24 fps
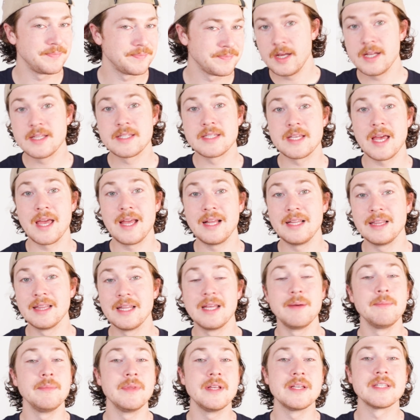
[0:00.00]
It's a
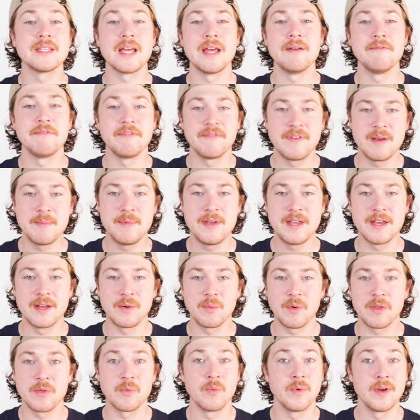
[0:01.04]
limbless amphibian
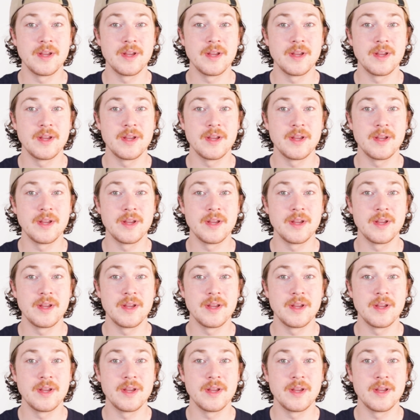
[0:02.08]
with